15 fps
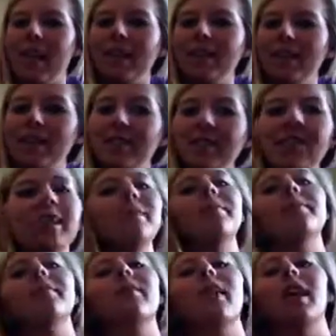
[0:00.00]

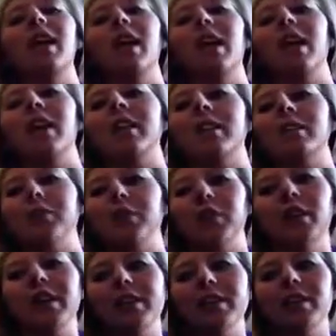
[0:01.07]
activity and for
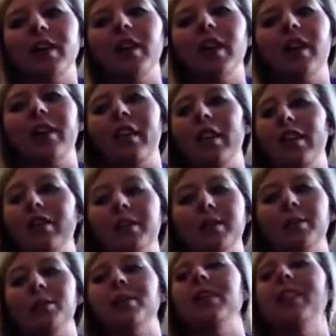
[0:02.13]
Easter, and they all
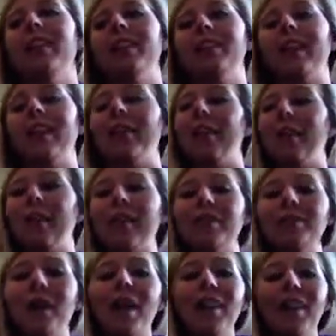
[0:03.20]
seemed to really like that. They were all
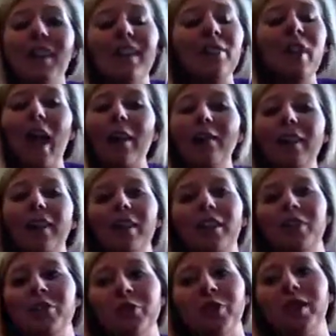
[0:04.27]
smiling and laughing and
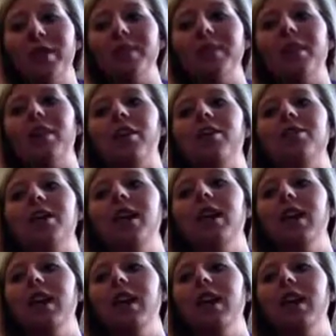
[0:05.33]
enjoying themselves.